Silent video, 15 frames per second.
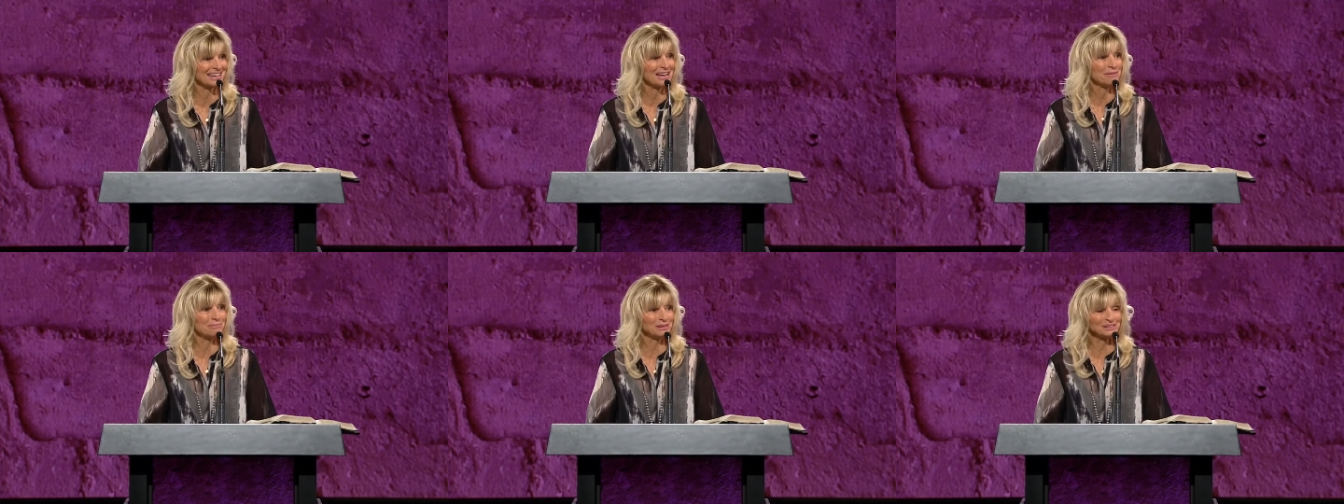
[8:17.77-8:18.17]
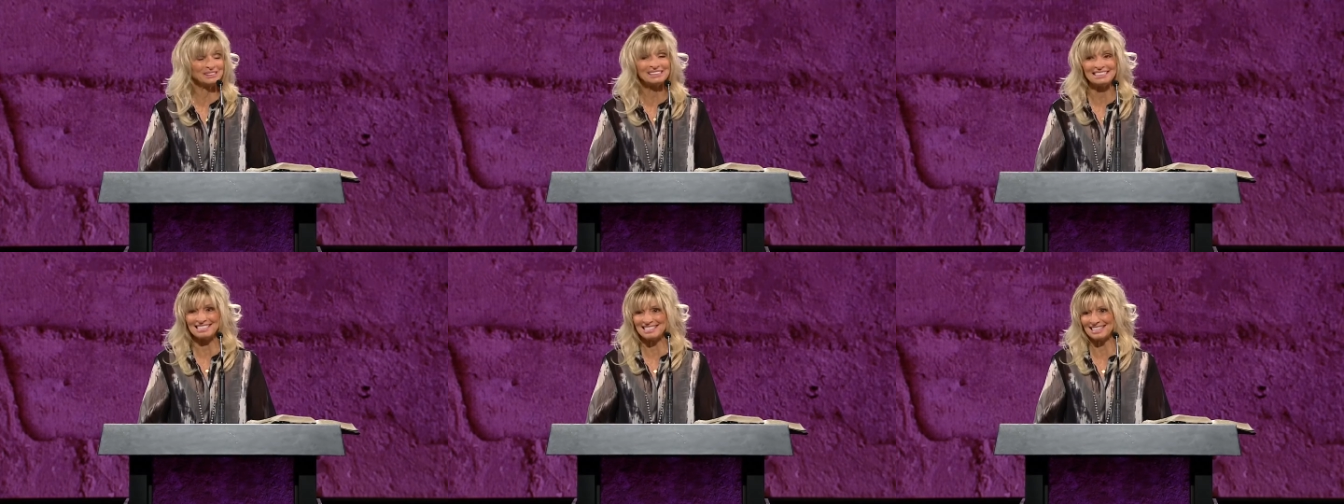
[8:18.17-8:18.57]

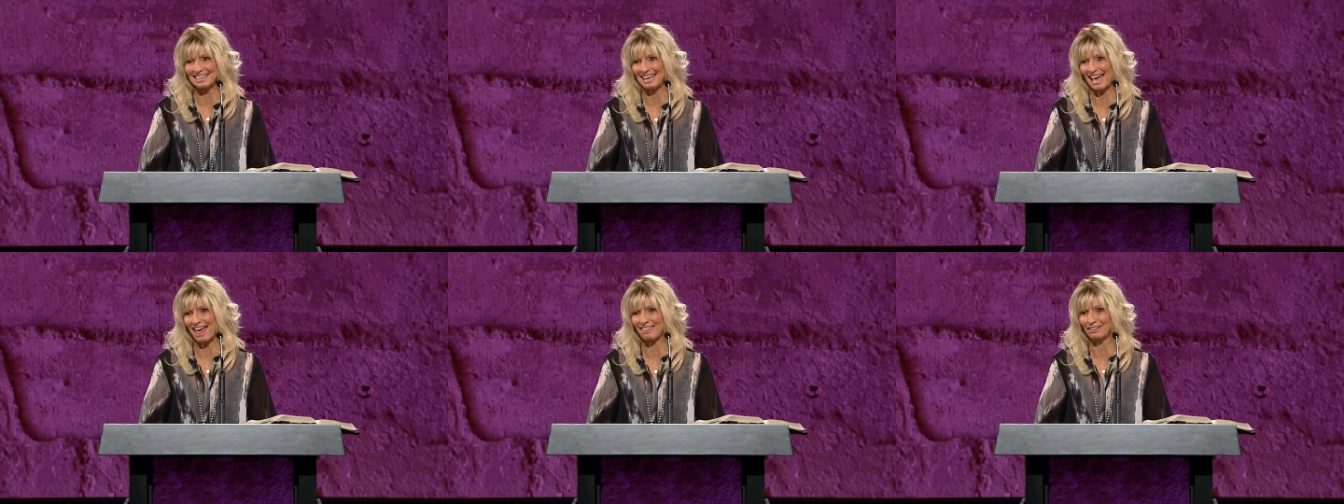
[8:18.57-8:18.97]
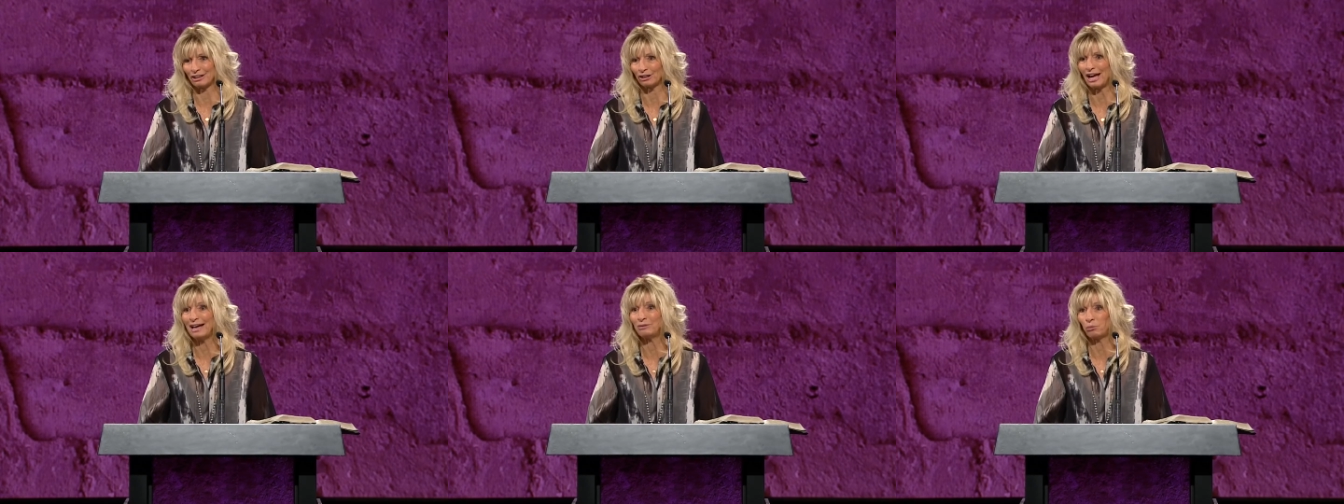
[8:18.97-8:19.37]
Building together
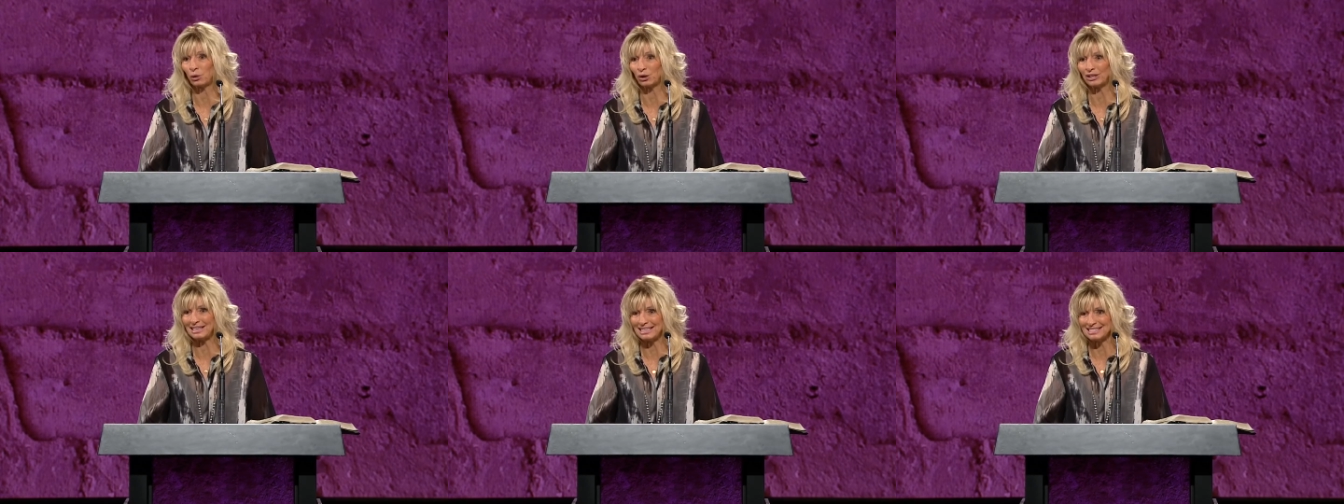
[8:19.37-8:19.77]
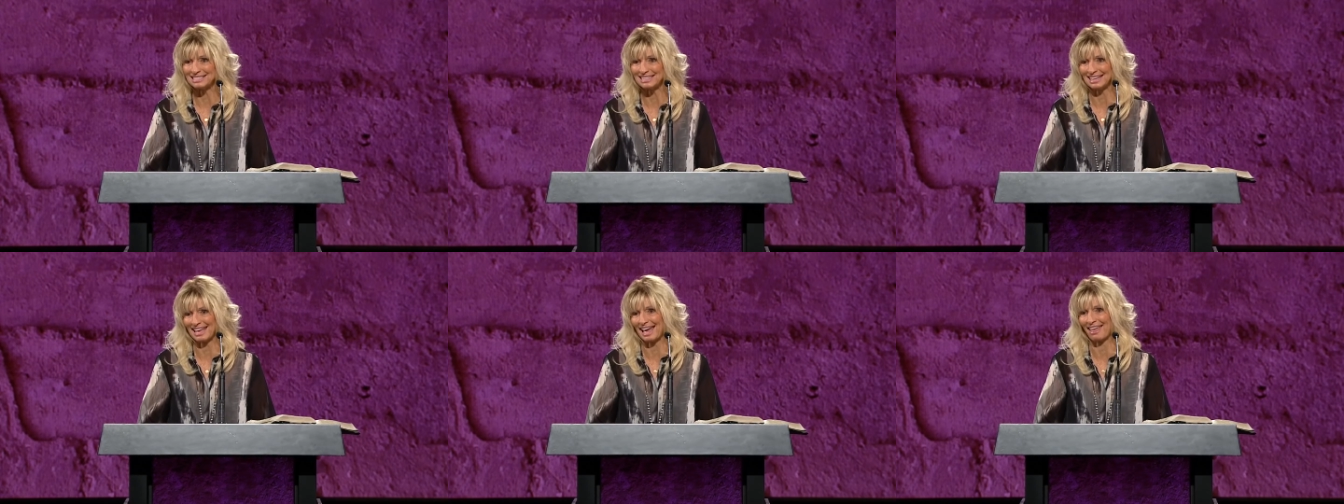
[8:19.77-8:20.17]
and working
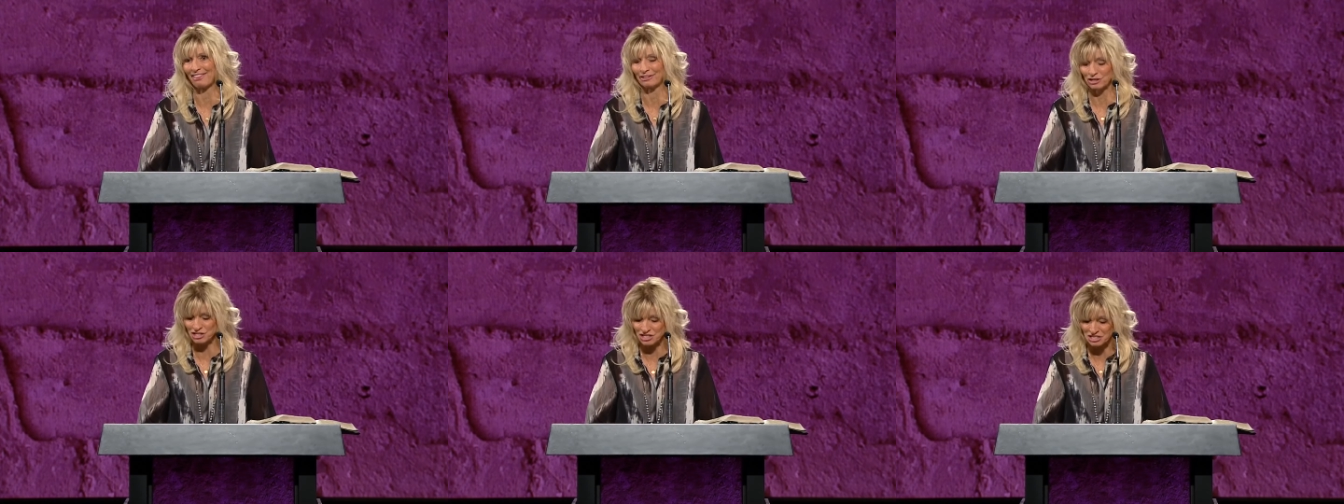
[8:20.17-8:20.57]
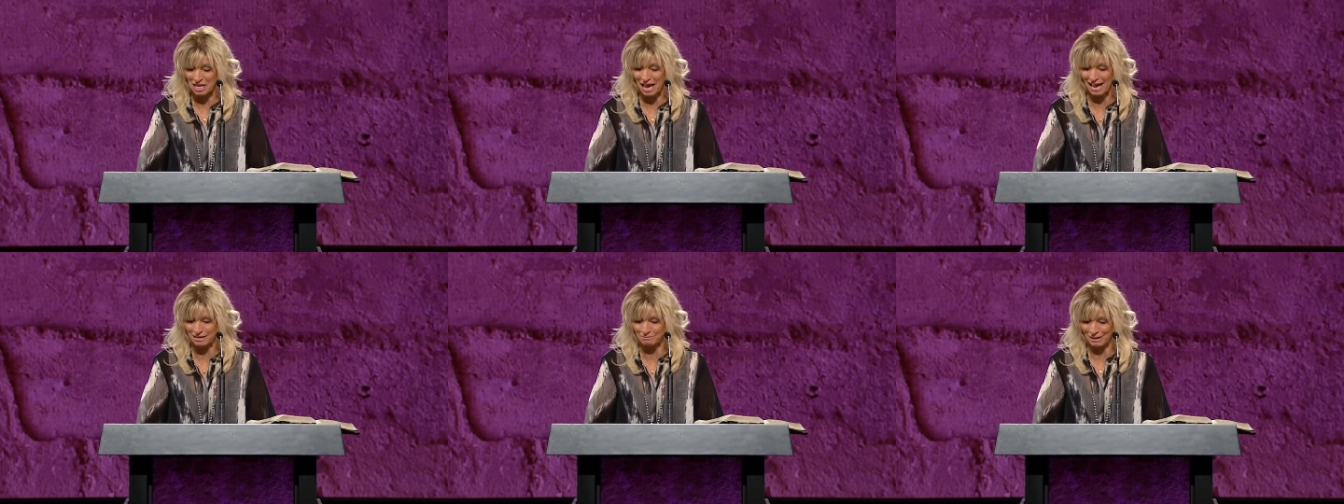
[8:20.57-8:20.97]
together
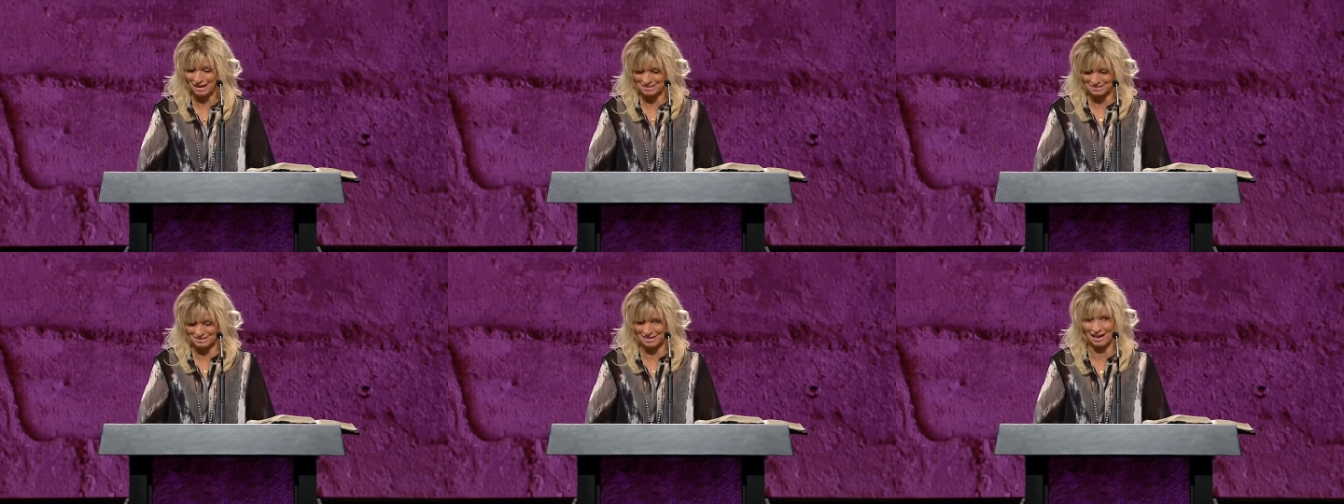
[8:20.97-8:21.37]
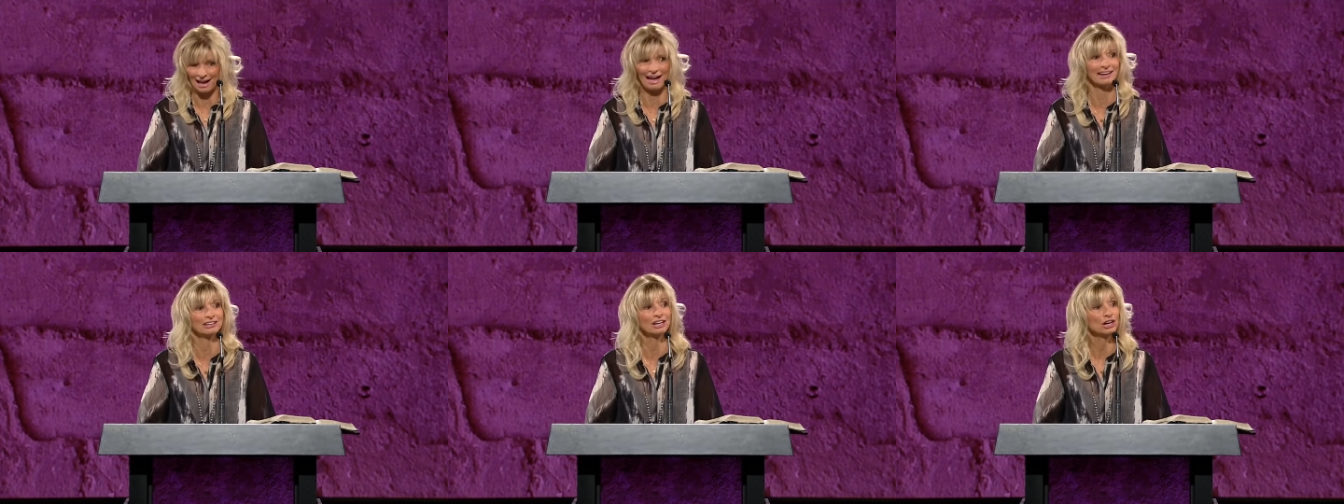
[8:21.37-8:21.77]
side by
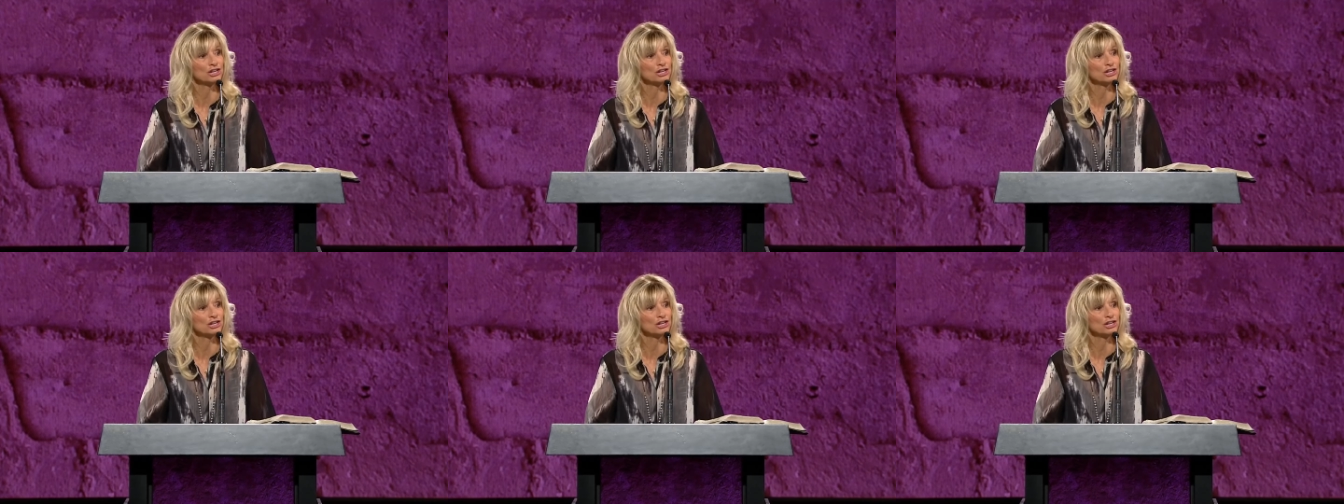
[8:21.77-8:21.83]
side,